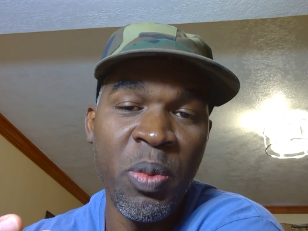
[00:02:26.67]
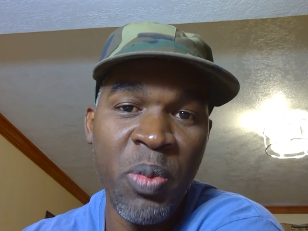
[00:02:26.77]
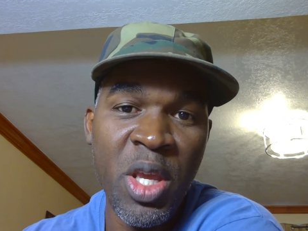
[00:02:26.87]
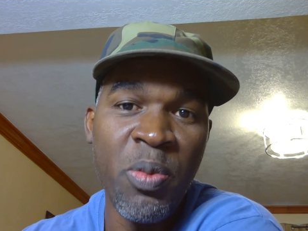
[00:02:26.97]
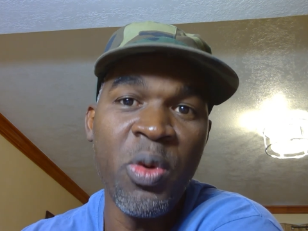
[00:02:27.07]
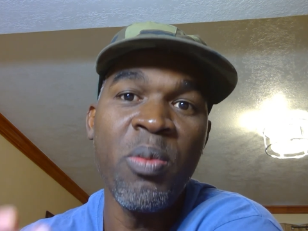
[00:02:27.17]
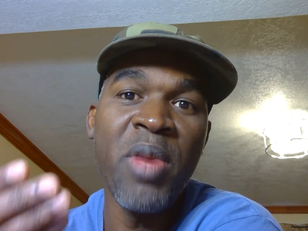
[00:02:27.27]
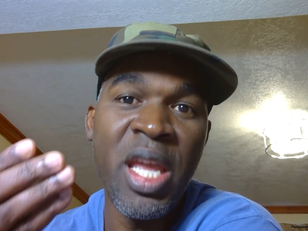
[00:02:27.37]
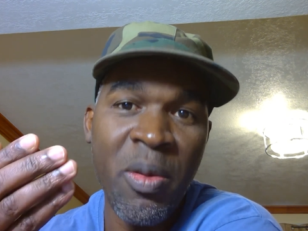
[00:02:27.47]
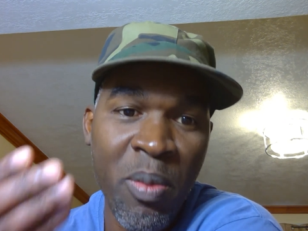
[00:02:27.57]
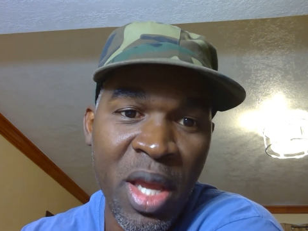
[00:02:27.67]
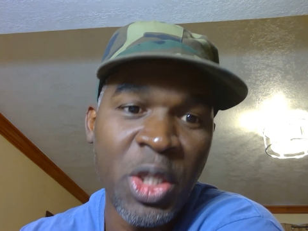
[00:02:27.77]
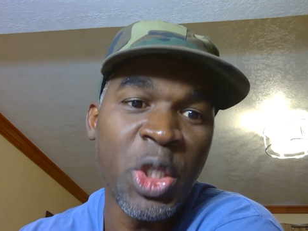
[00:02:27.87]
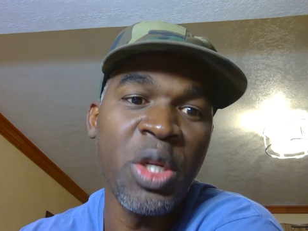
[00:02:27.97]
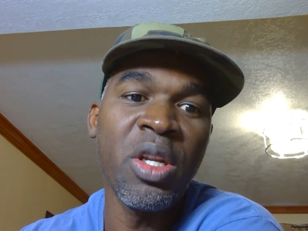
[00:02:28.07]
people make
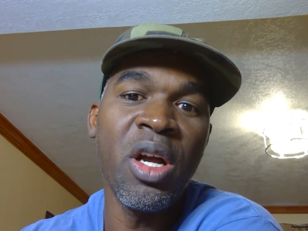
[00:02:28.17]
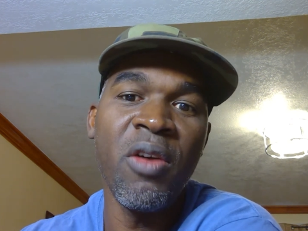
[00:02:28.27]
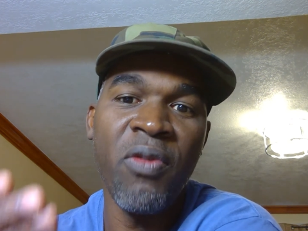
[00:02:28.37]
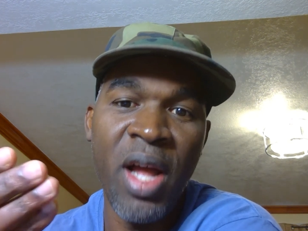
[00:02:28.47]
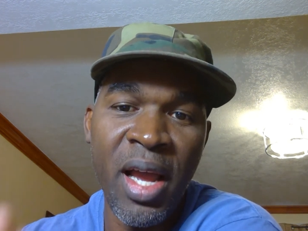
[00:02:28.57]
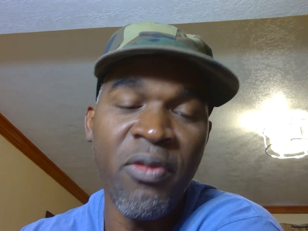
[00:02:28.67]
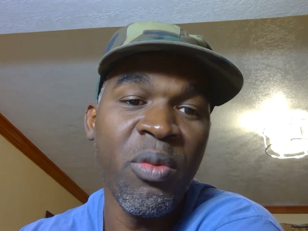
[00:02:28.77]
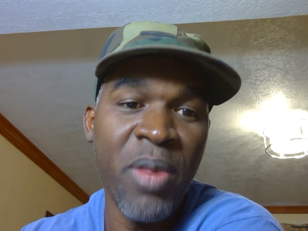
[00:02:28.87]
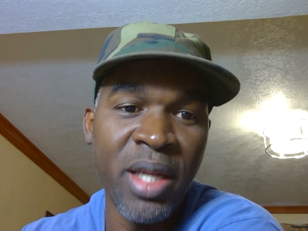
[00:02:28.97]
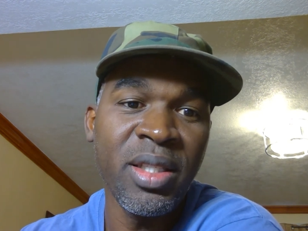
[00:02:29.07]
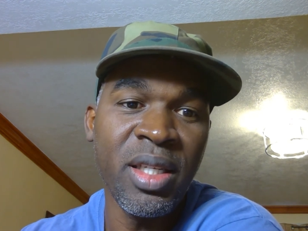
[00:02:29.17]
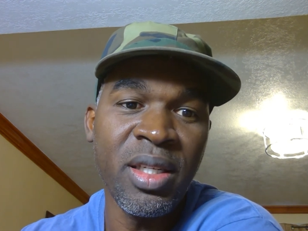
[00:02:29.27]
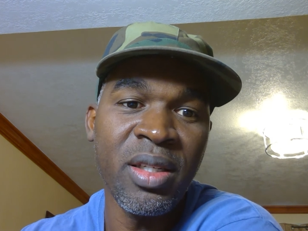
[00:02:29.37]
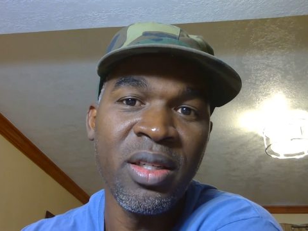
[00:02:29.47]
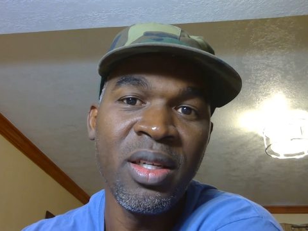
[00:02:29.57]
mention of
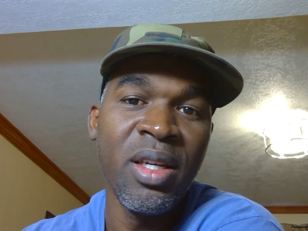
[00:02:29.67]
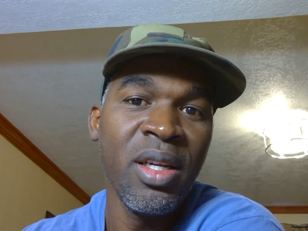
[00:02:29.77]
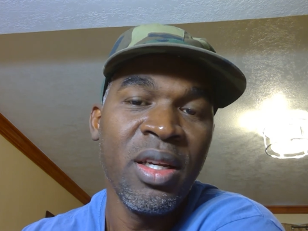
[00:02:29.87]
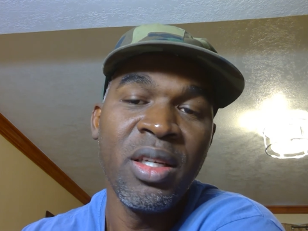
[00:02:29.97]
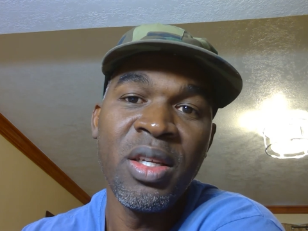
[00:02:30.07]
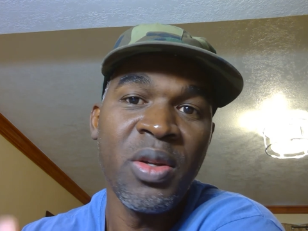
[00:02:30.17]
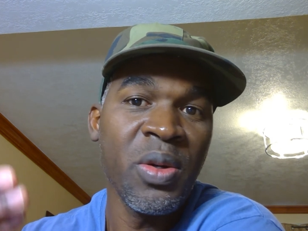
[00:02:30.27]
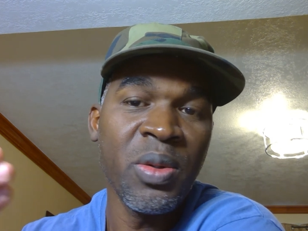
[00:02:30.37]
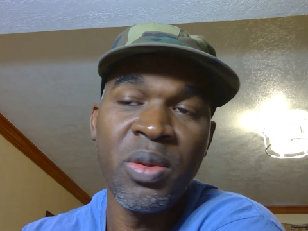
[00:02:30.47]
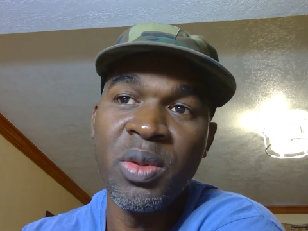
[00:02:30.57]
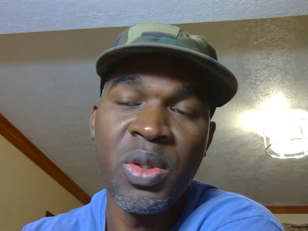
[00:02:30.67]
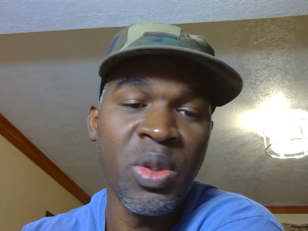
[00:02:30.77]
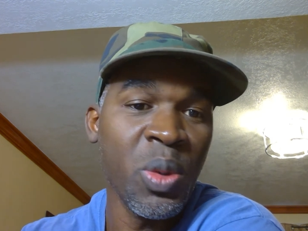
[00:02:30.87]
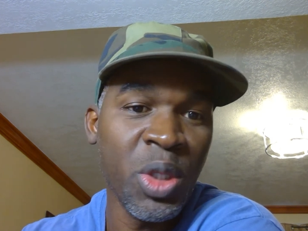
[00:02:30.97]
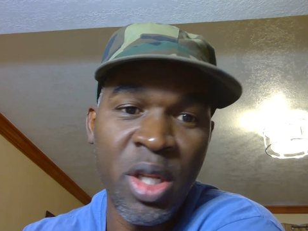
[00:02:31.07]
ivermectin, you know,
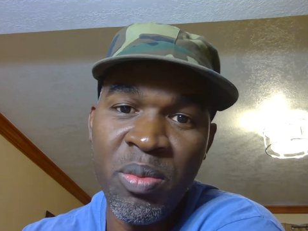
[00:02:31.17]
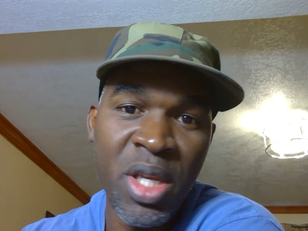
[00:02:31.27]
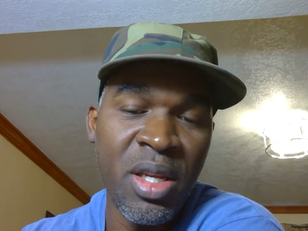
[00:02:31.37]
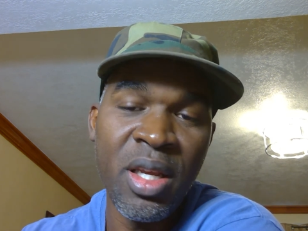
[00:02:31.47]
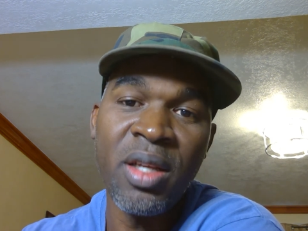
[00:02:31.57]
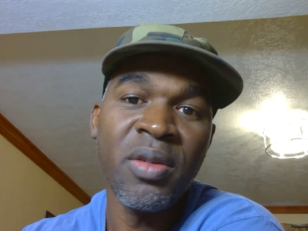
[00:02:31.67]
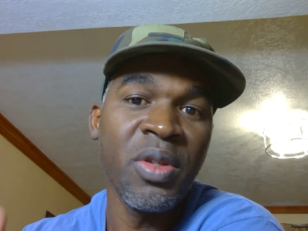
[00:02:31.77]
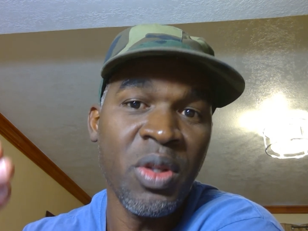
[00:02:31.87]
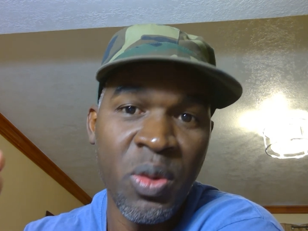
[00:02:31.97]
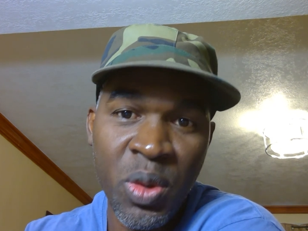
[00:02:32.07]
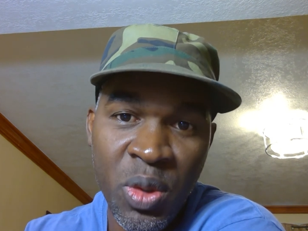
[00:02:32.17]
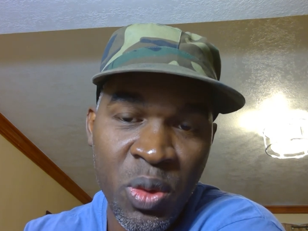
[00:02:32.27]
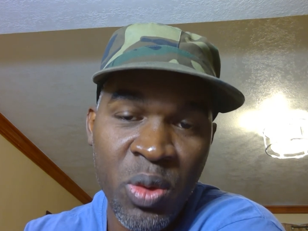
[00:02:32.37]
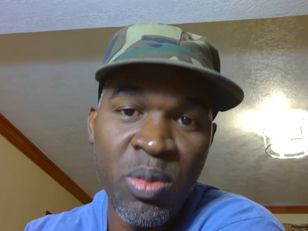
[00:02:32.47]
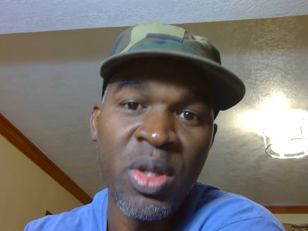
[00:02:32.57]
social media,
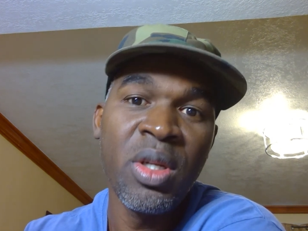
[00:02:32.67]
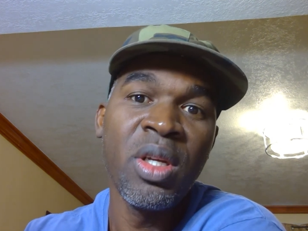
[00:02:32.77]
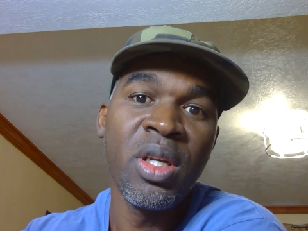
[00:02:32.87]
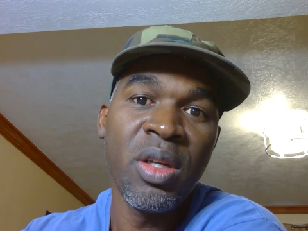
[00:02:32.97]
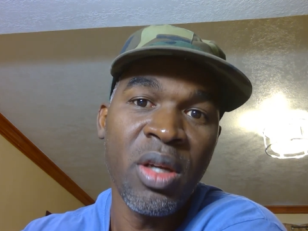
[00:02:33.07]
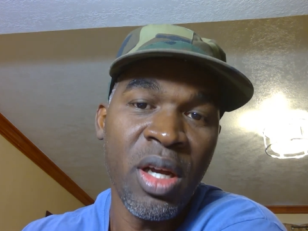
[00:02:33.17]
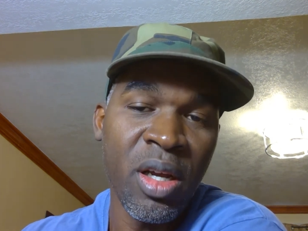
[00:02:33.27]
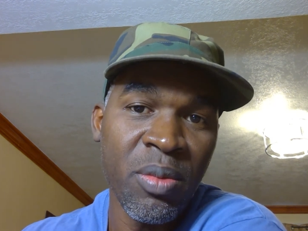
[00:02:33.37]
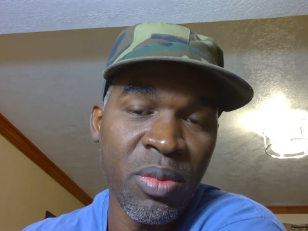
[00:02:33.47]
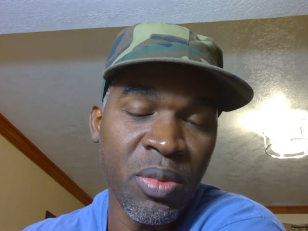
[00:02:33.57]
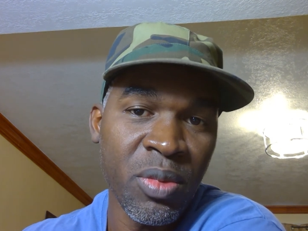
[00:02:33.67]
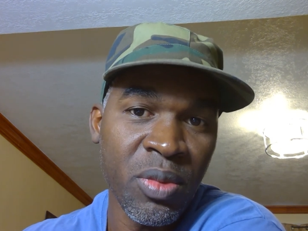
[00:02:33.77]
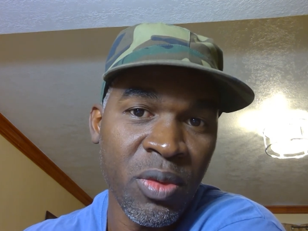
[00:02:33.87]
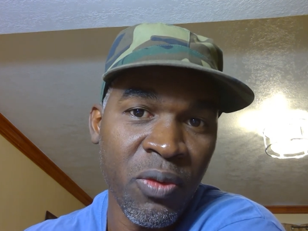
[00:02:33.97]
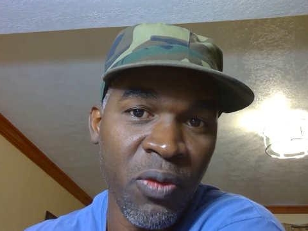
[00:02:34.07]
YouTube,
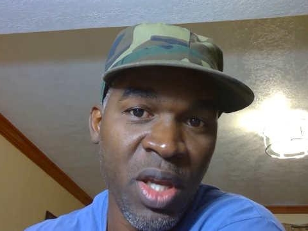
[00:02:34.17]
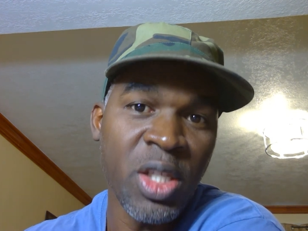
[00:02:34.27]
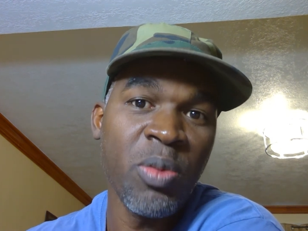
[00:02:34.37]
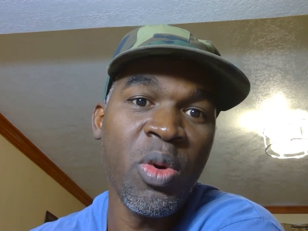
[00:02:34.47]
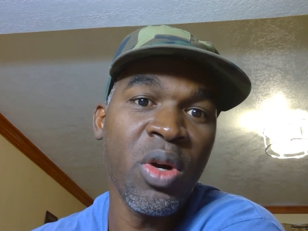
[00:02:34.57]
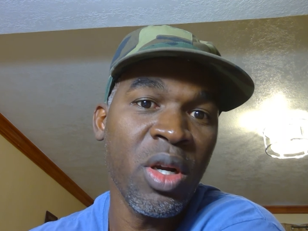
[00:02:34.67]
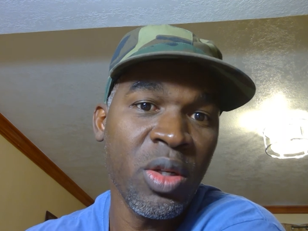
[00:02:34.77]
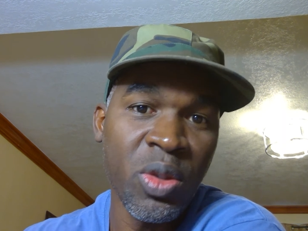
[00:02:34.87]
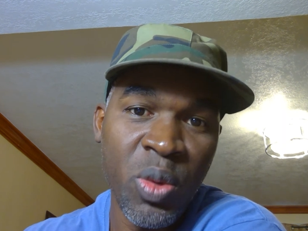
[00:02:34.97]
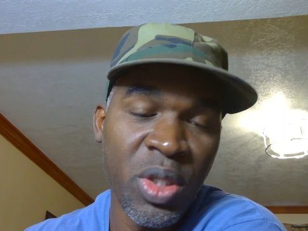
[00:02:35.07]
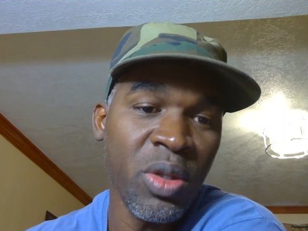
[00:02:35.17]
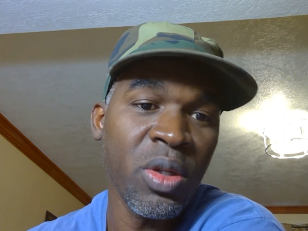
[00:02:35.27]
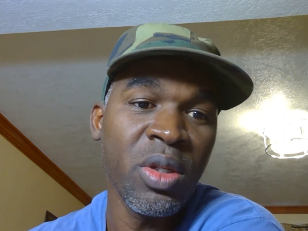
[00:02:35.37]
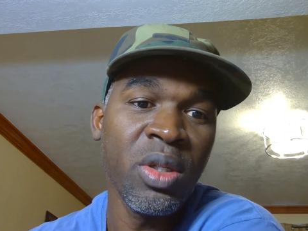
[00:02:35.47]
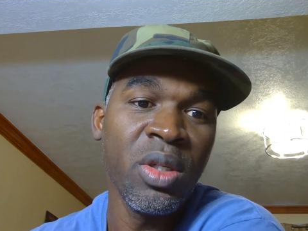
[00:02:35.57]
Facebook,
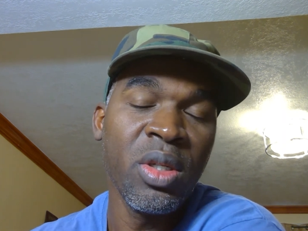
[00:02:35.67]
Twitter,